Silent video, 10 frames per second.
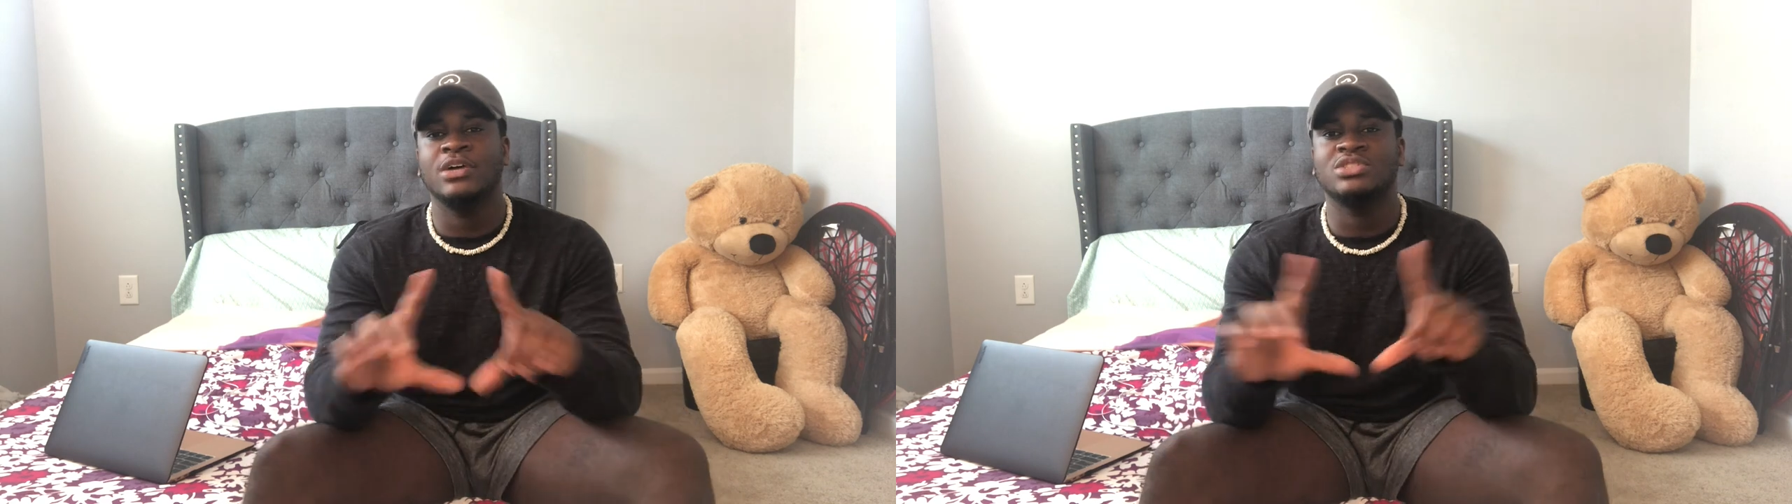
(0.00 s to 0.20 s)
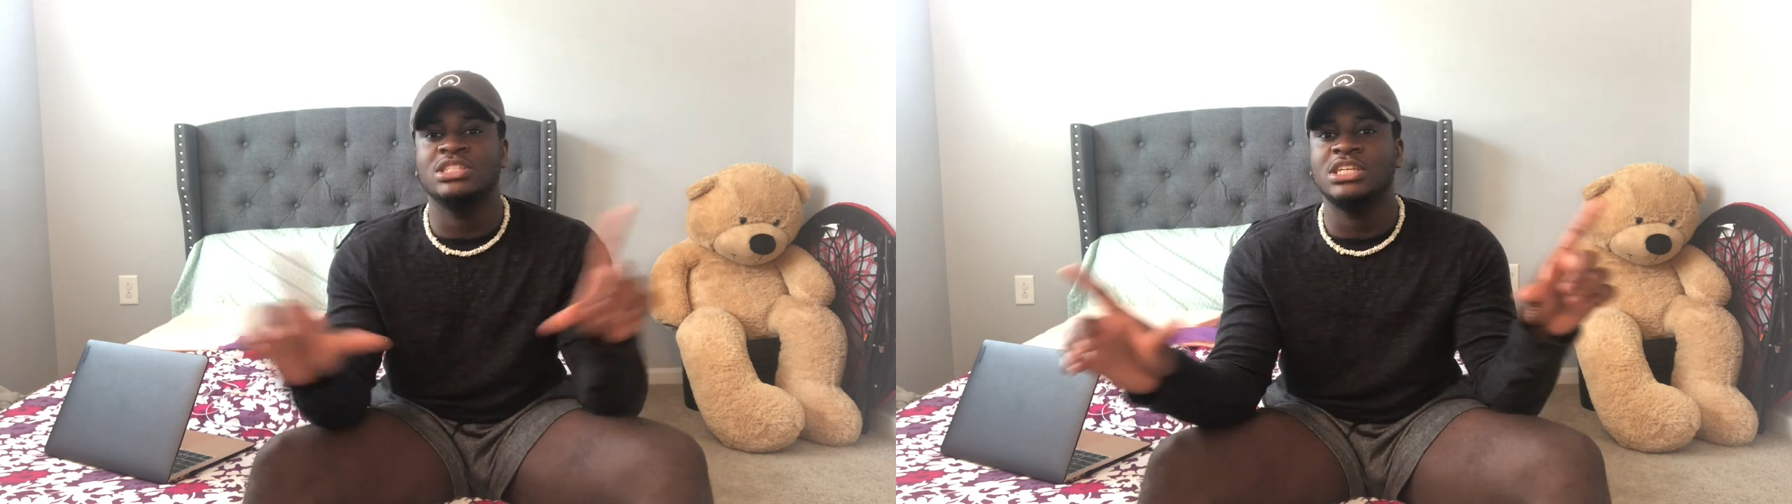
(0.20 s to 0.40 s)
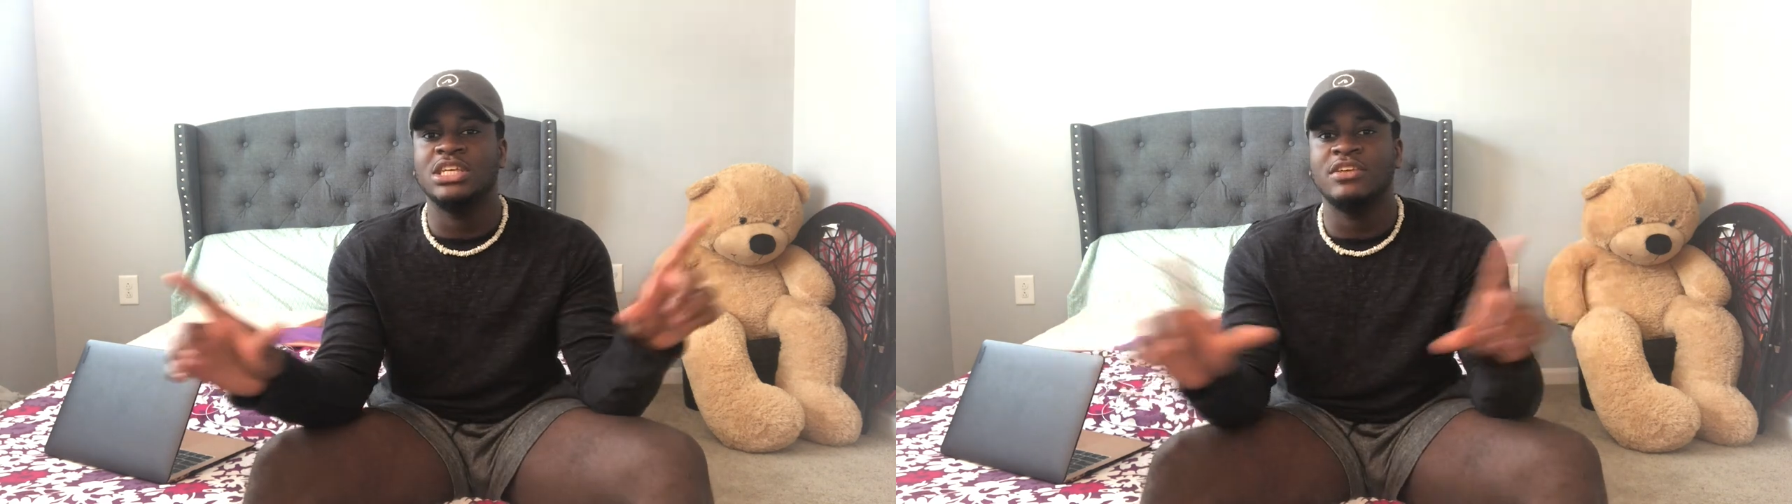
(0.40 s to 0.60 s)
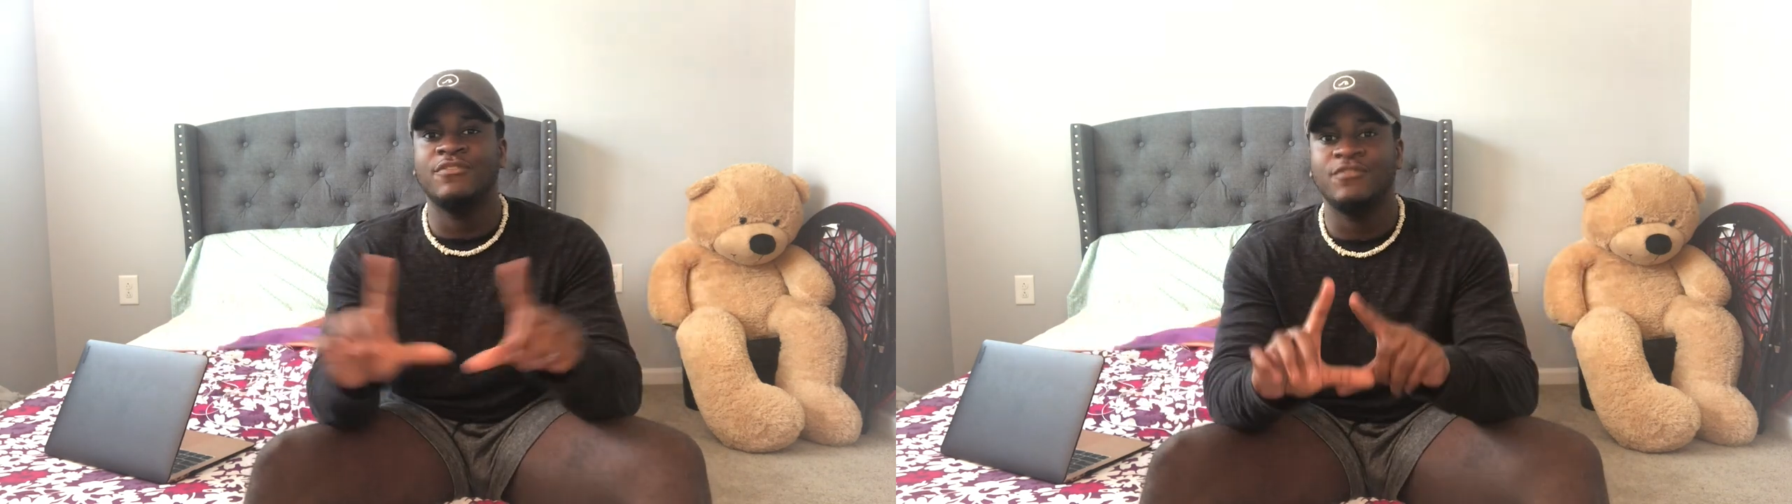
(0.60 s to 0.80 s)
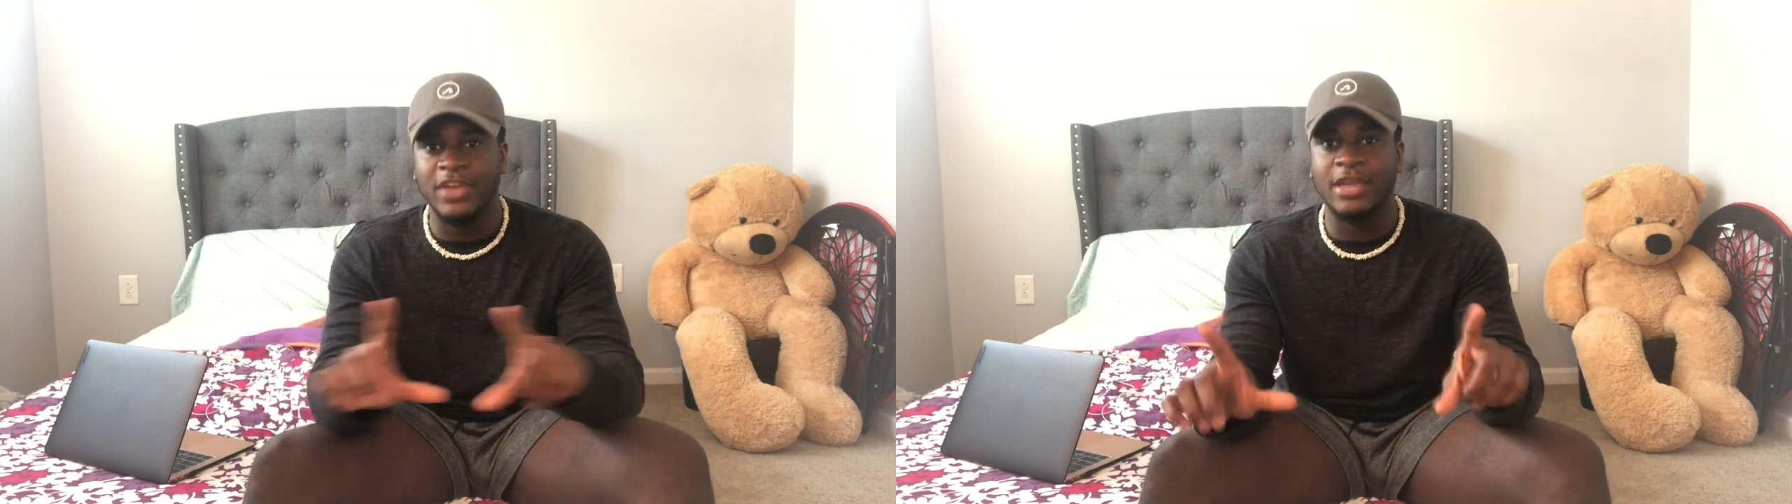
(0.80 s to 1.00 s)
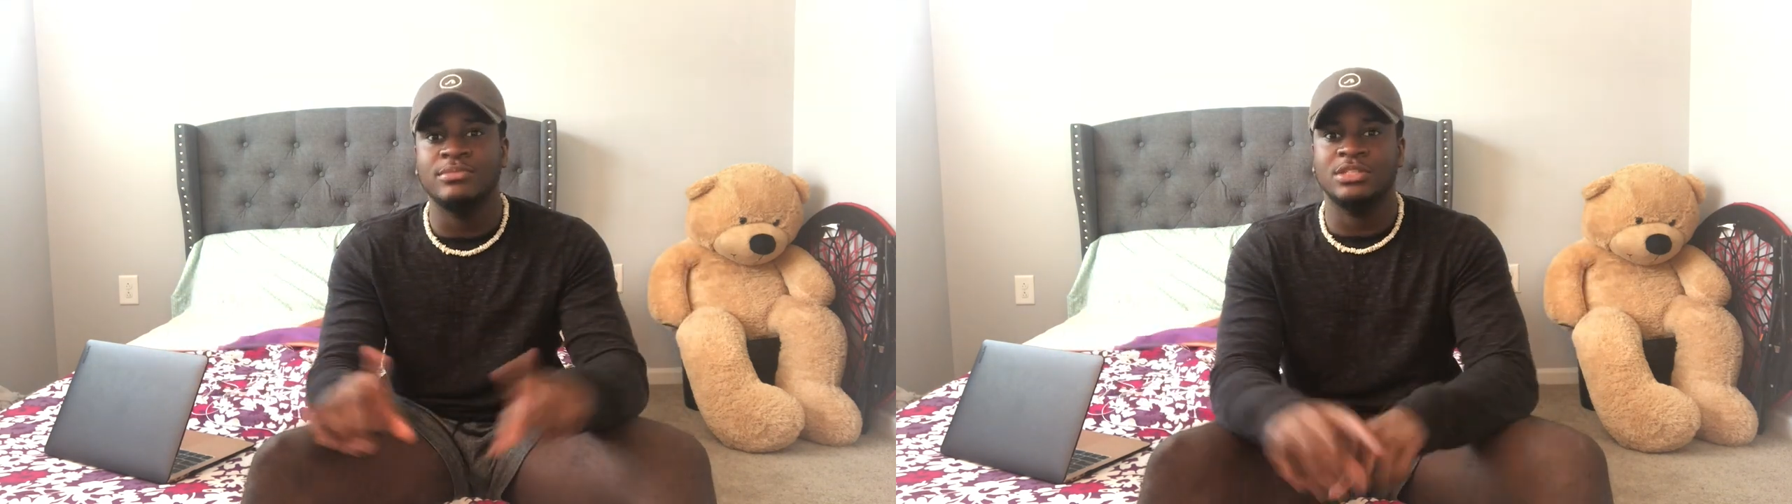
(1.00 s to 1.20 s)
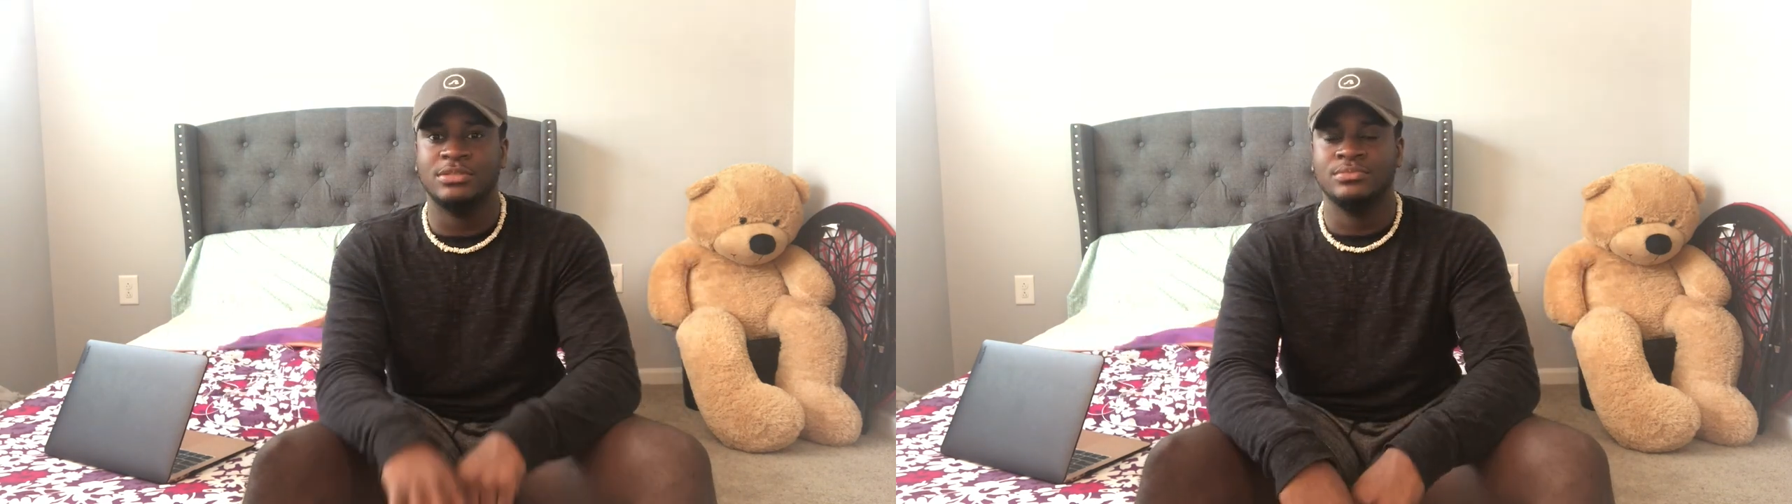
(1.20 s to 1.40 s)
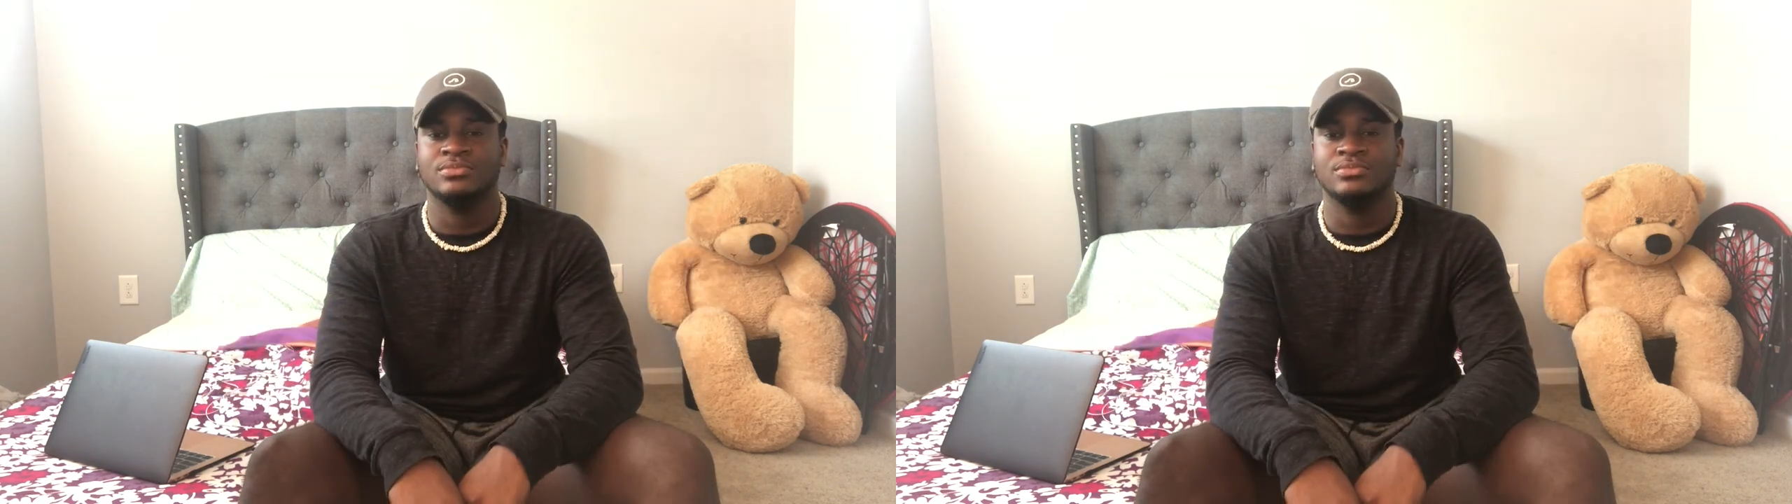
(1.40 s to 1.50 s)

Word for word: LTE family.